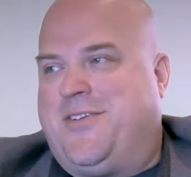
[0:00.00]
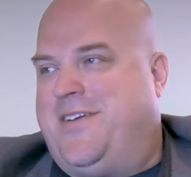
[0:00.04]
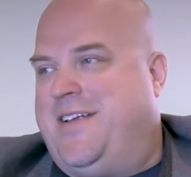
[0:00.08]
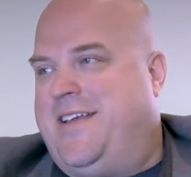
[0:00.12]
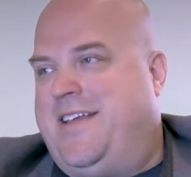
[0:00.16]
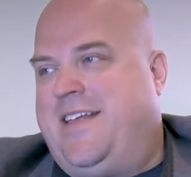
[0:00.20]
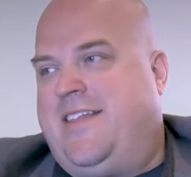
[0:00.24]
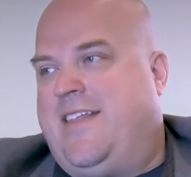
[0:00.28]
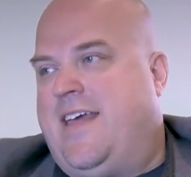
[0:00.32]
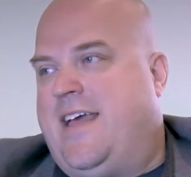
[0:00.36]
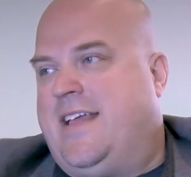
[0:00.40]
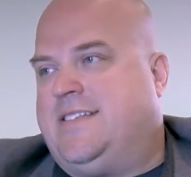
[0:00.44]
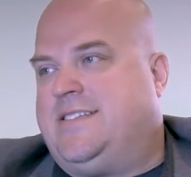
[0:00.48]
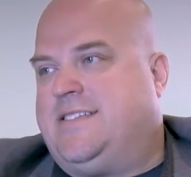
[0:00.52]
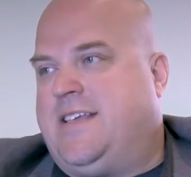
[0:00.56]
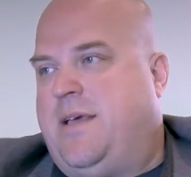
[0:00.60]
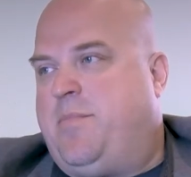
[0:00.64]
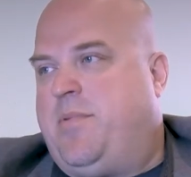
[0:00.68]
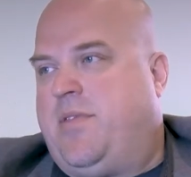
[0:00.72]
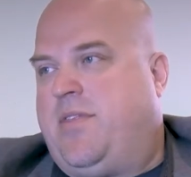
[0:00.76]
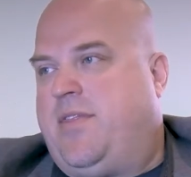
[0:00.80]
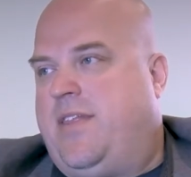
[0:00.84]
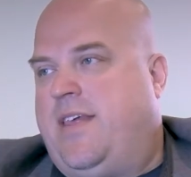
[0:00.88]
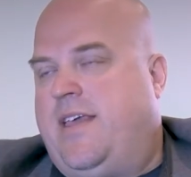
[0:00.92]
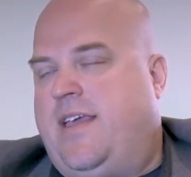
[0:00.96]
or any of that
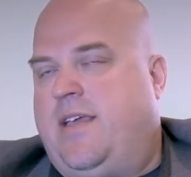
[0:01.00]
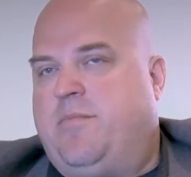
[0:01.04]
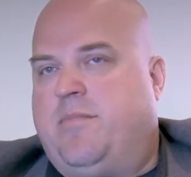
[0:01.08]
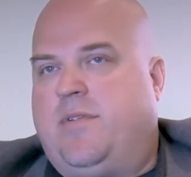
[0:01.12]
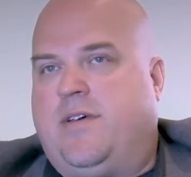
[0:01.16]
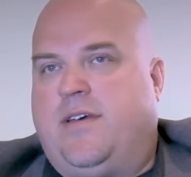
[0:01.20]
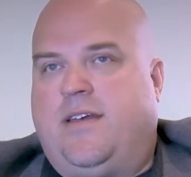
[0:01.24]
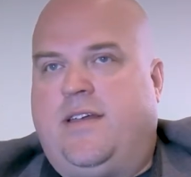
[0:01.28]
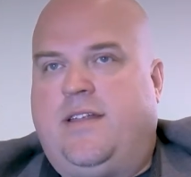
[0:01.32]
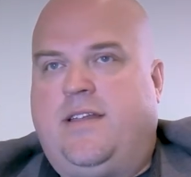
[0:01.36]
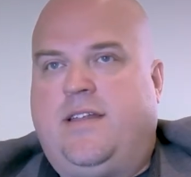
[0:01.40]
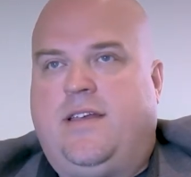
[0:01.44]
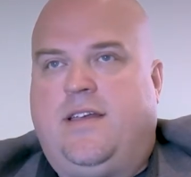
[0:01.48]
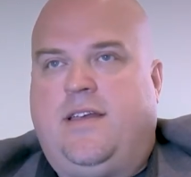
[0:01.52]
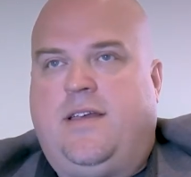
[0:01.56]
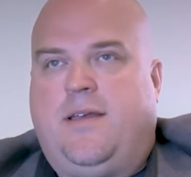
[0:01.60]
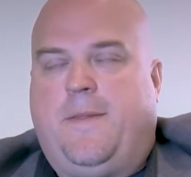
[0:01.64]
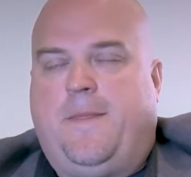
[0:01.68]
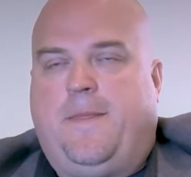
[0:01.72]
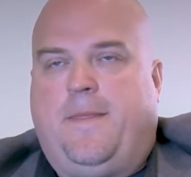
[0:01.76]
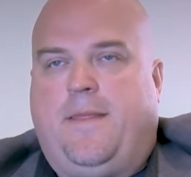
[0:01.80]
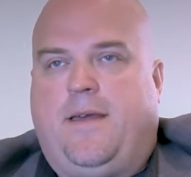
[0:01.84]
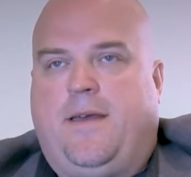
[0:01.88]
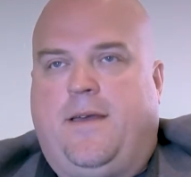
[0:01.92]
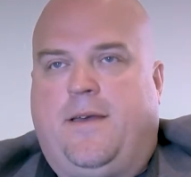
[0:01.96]
type of thing, but
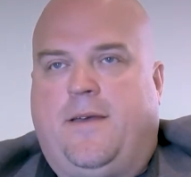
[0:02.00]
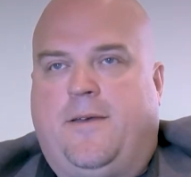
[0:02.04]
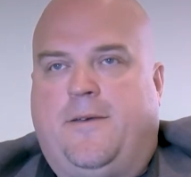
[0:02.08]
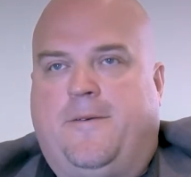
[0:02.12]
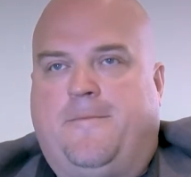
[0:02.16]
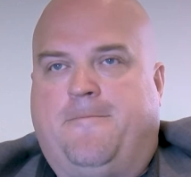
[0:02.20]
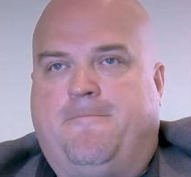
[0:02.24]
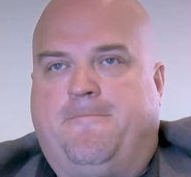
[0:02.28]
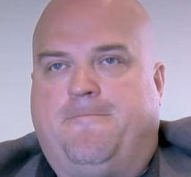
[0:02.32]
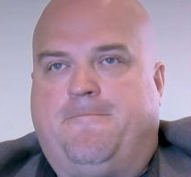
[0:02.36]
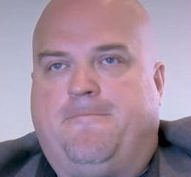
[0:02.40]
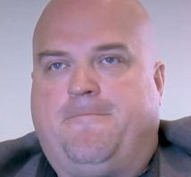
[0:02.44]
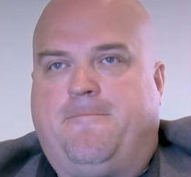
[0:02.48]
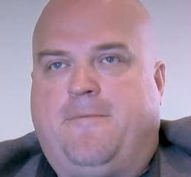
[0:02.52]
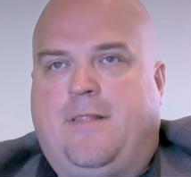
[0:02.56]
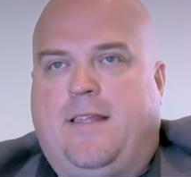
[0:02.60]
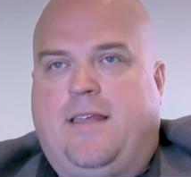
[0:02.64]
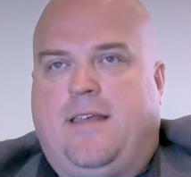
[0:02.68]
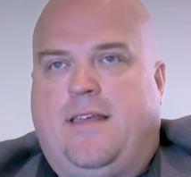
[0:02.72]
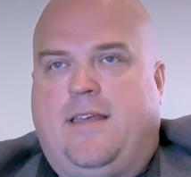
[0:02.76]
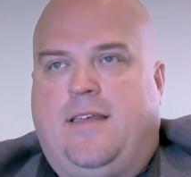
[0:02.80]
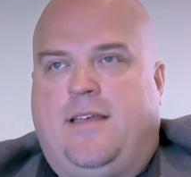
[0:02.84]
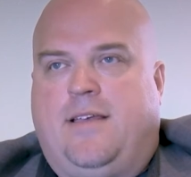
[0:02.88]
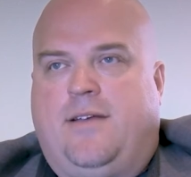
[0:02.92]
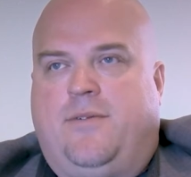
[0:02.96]
um,
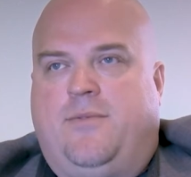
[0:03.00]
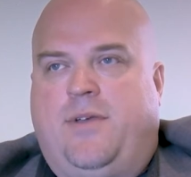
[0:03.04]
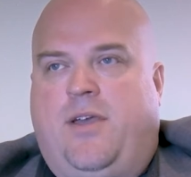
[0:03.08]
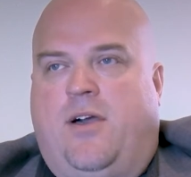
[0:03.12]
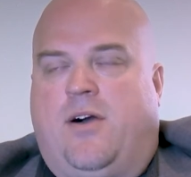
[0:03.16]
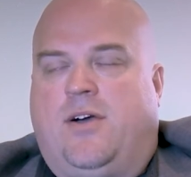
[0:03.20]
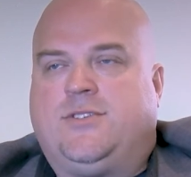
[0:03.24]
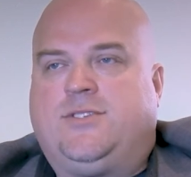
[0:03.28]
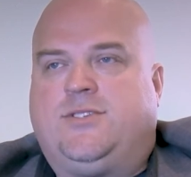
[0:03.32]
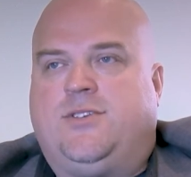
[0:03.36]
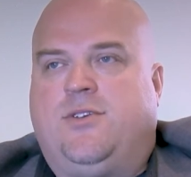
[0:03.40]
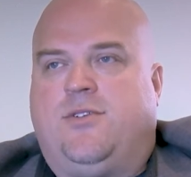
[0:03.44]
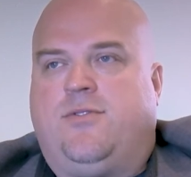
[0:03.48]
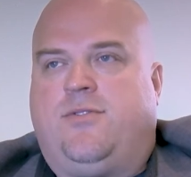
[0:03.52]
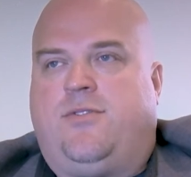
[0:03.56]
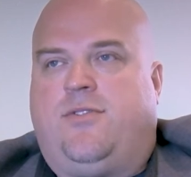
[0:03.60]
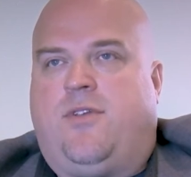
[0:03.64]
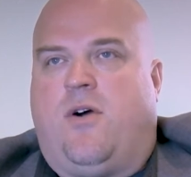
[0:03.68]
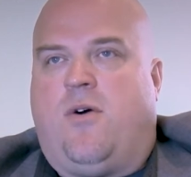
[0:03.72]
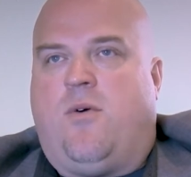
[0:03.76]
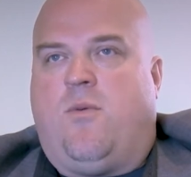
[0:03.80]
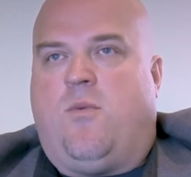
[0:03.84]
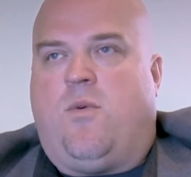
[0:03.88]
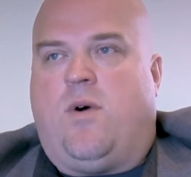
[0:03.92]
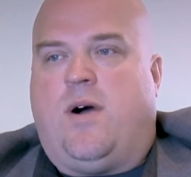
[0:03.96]
we also
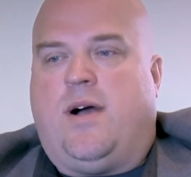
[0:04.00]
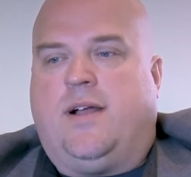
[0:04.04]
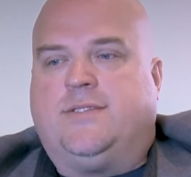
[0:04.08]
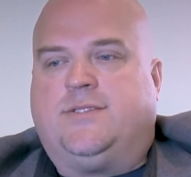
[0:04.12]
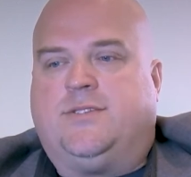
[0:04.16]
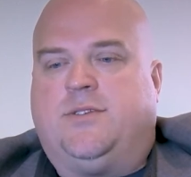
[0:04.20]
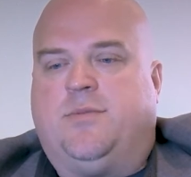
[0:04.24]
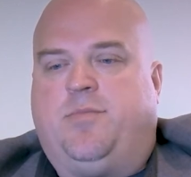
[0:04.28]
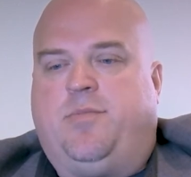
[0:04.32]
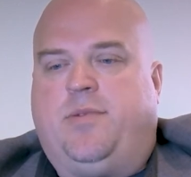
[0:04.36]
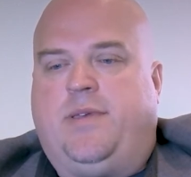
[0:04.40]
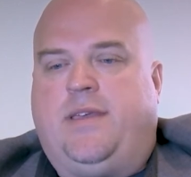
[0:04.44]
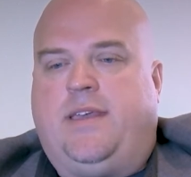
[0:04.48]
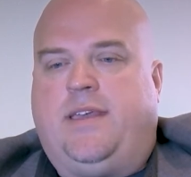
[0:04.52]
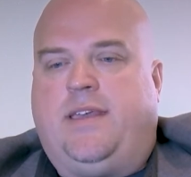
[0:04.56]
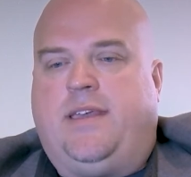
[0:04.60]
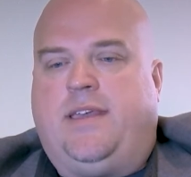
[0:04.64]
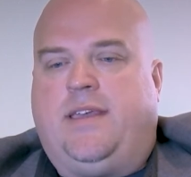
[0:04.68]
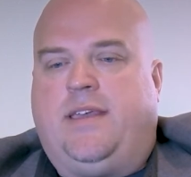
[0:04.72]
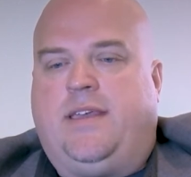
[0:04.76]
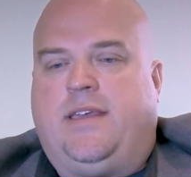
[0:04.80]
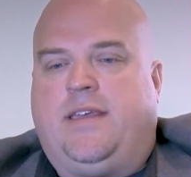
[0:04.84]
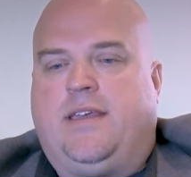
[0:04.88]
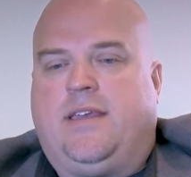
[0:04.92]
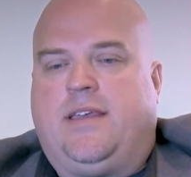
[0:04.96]
don't want to
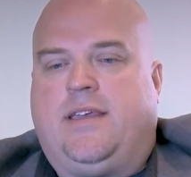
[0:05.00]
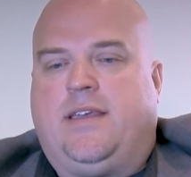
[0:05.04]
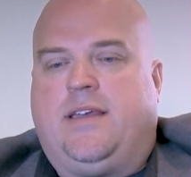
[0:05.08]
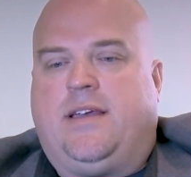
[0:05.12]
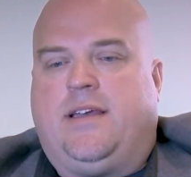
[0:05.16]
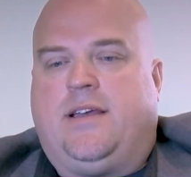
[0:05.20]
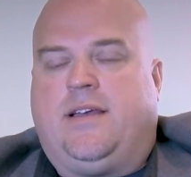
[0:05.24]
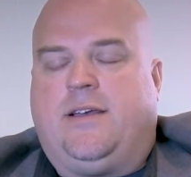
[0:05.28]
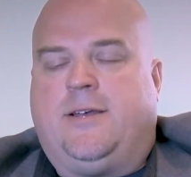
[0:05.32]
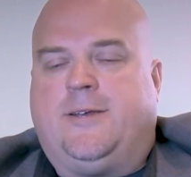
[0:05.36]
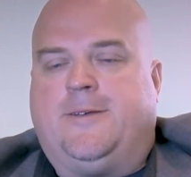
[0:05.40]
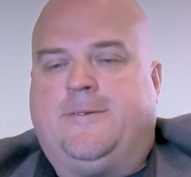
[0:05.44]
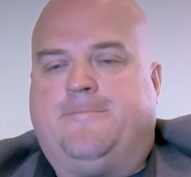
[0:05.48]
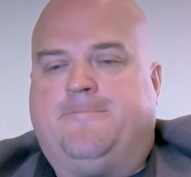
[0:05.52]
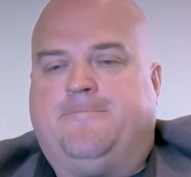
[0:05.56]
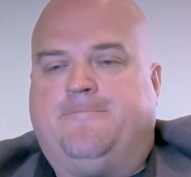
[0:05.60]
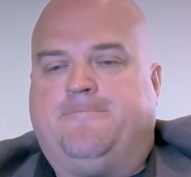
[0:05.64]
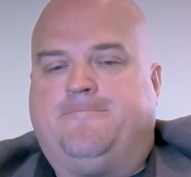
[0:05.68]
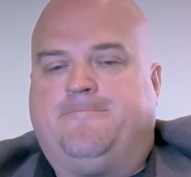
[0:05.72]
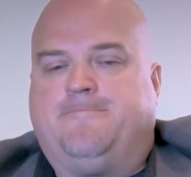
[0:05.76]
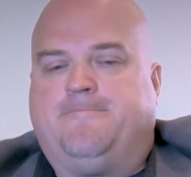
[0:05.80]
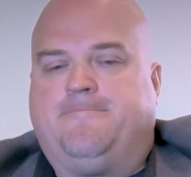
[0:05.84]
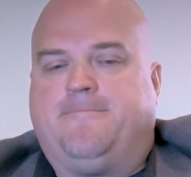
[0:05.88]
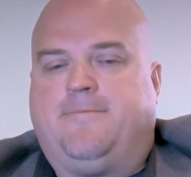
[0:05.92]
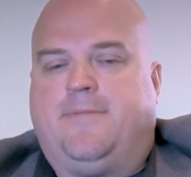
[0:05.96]
be um,